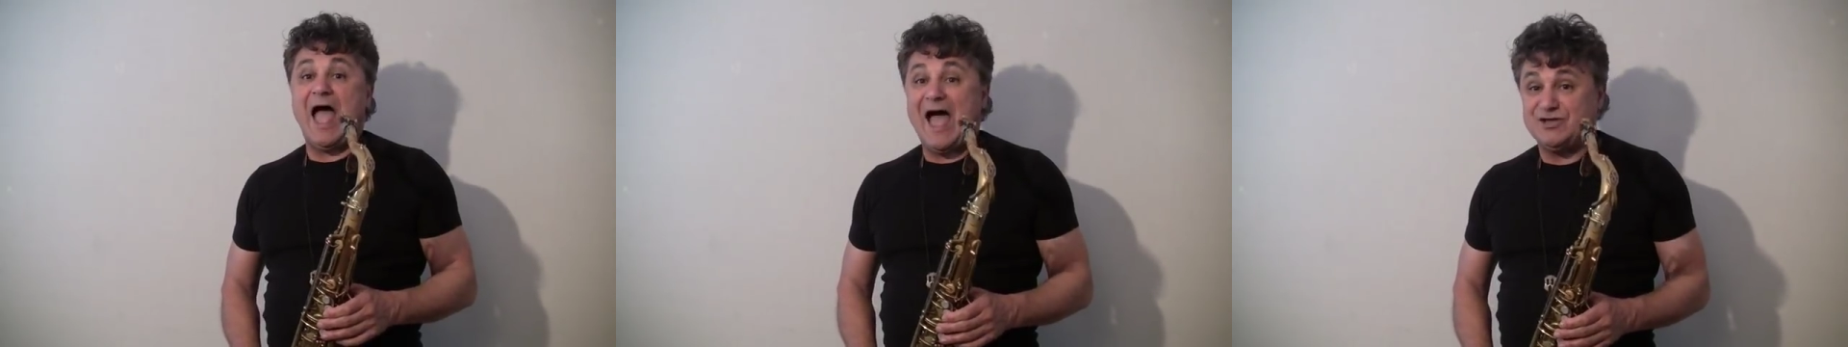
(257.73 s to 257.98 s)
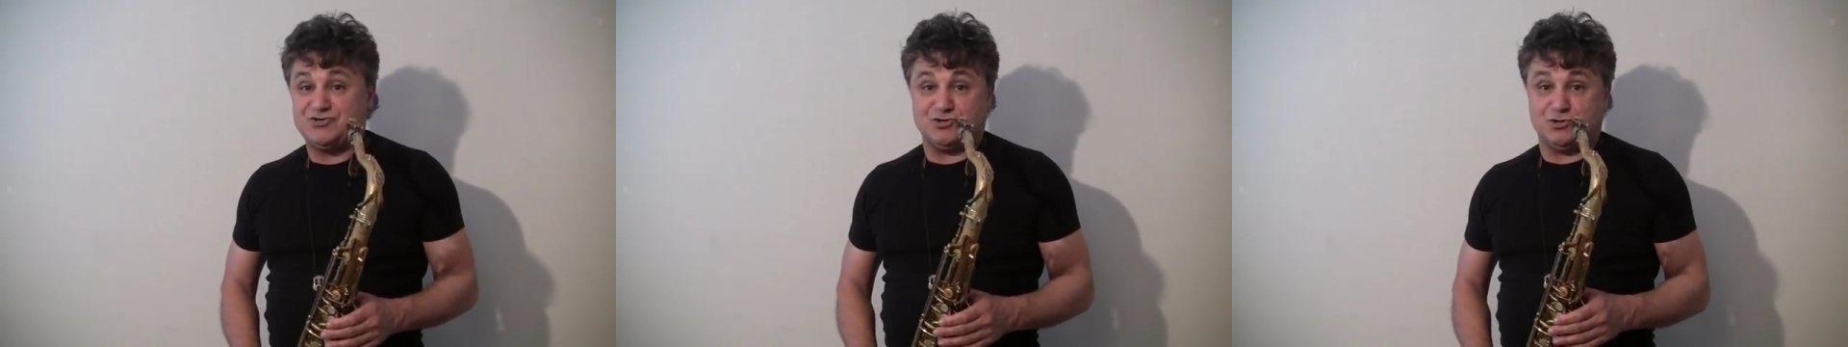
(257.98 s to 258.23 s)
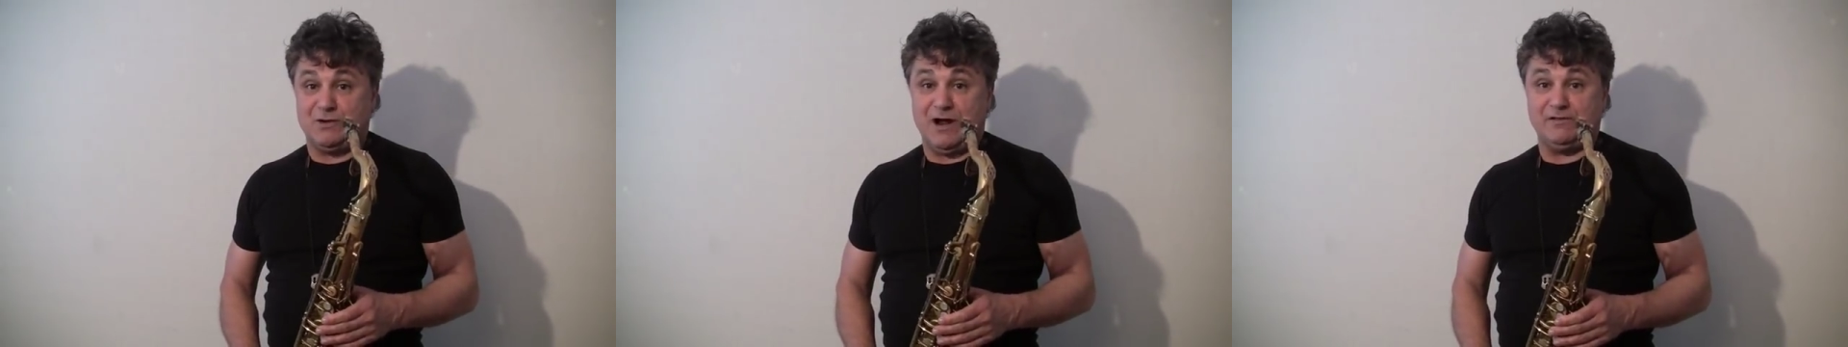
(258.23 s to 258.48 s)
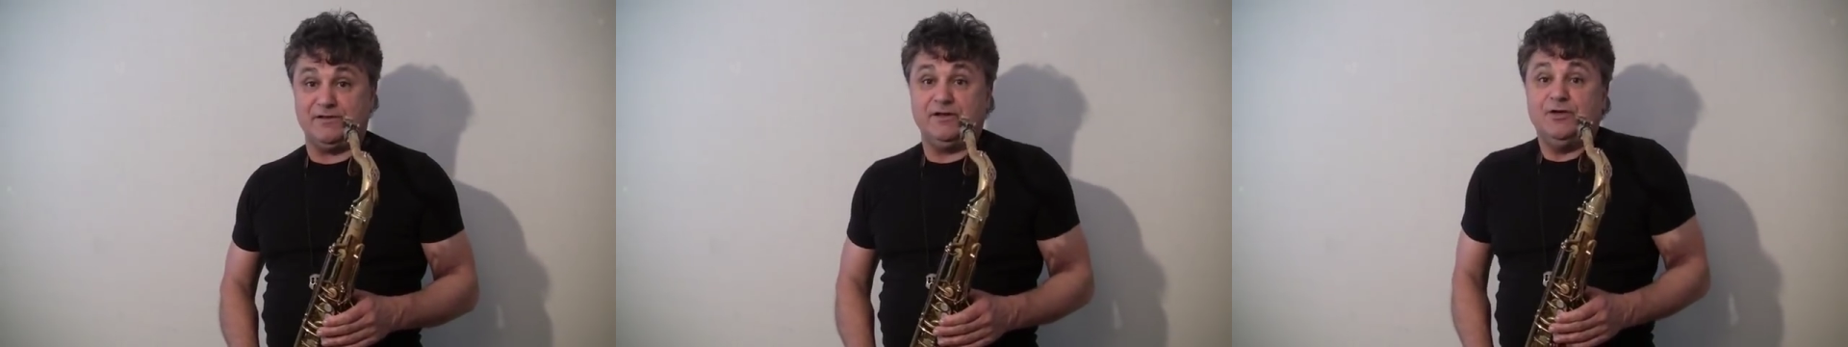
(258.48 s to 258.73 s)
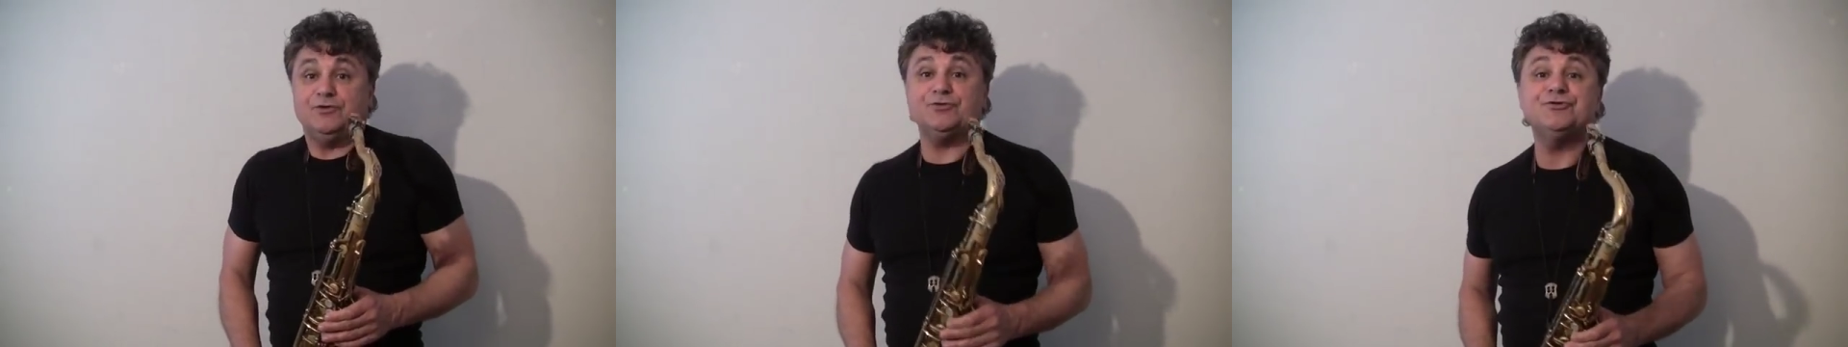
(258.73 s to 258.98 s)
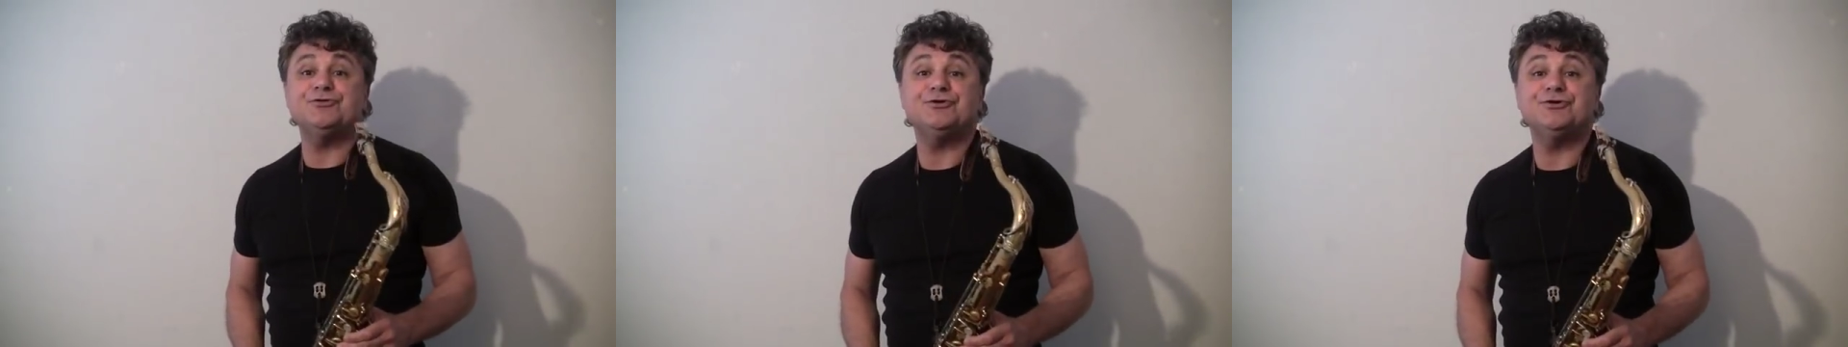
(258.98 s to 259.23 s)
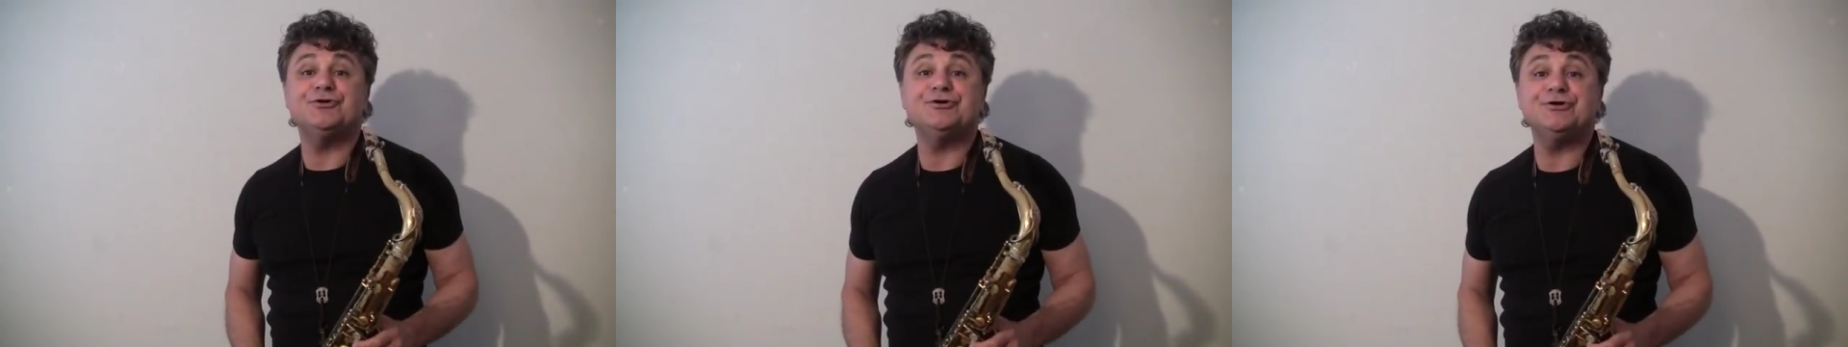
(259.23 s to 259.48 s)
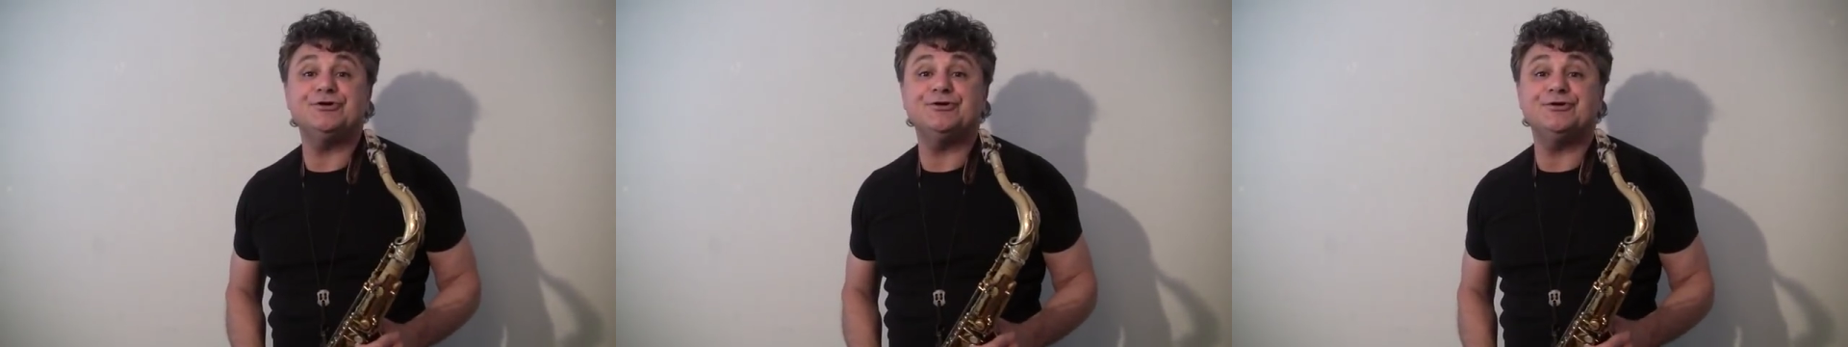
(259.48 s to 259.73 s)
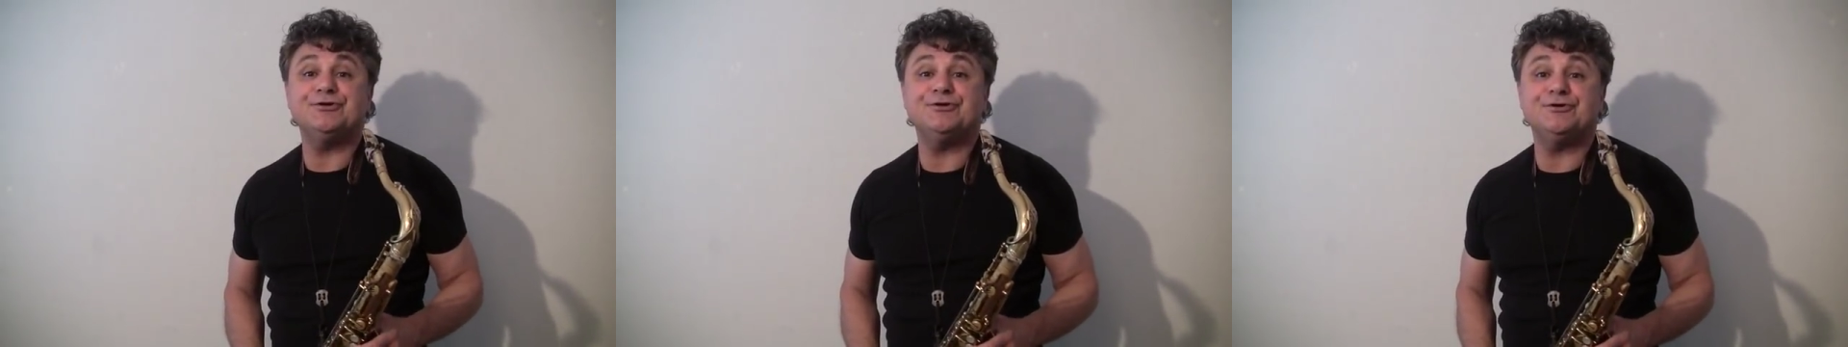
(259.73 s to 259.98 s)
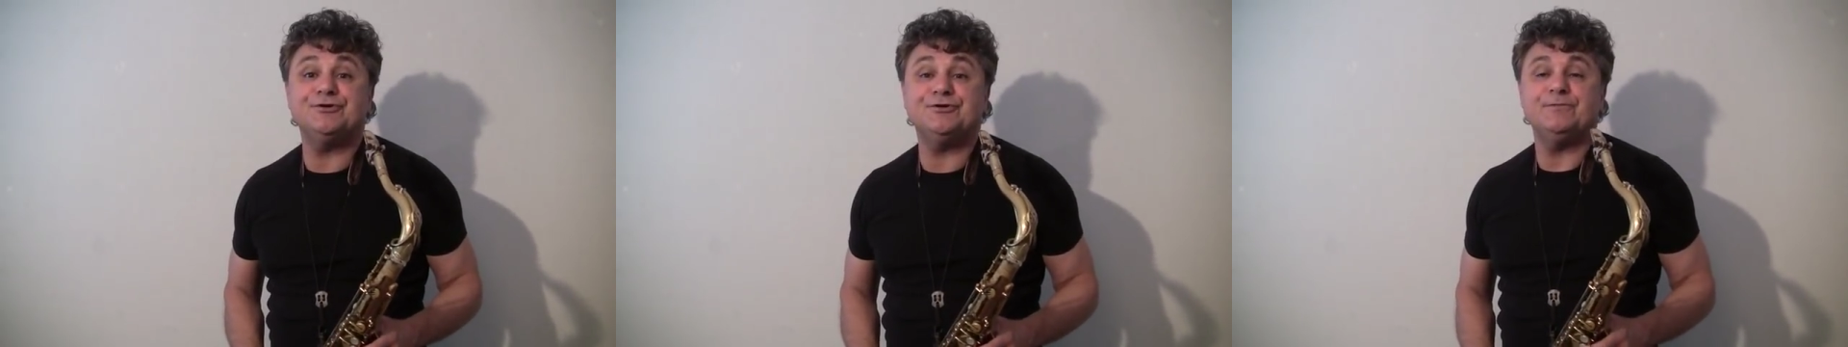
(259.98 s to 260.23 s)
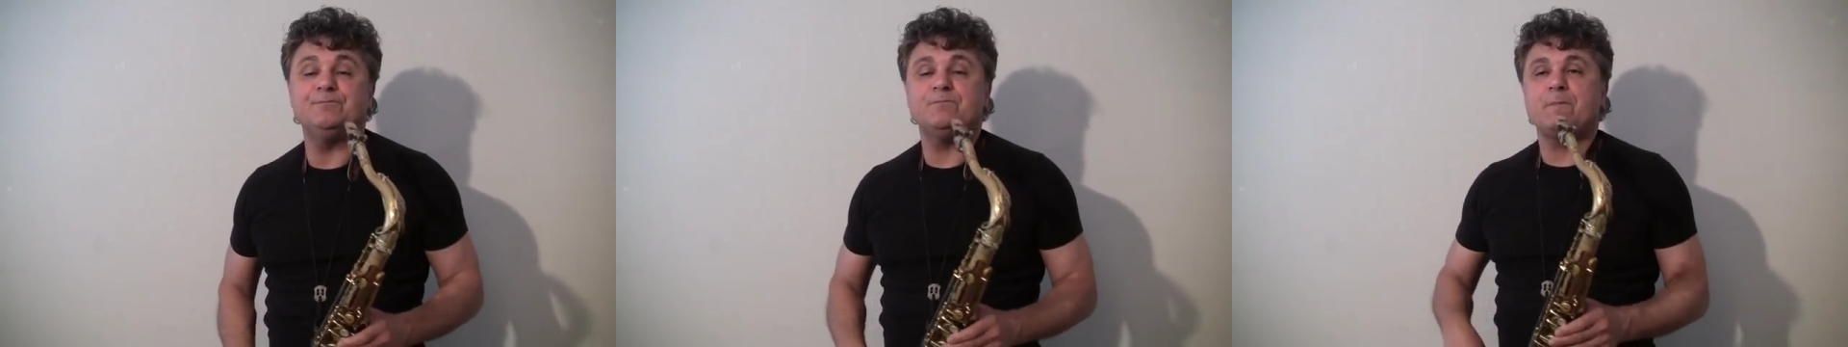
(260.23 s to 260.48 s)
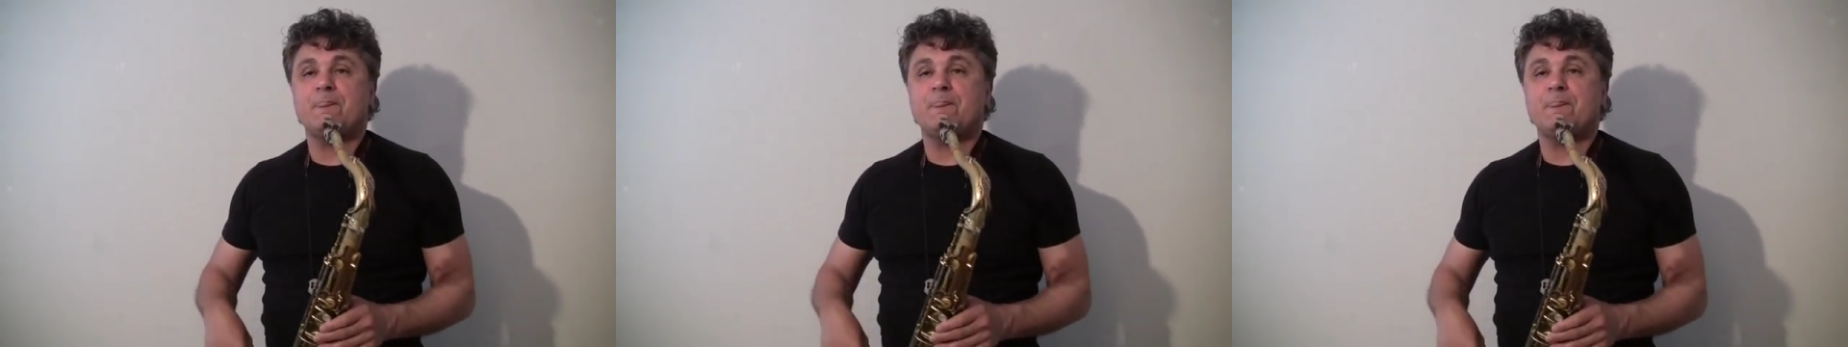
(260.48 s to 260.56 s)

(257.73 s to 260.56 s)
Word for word: as you're growling. And